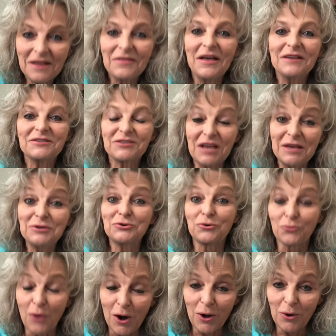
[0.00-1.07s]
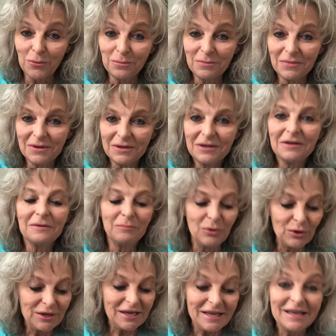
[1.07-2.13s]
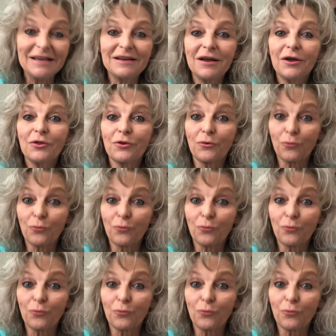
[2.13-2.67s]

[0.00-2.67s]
that St. Jerome put in the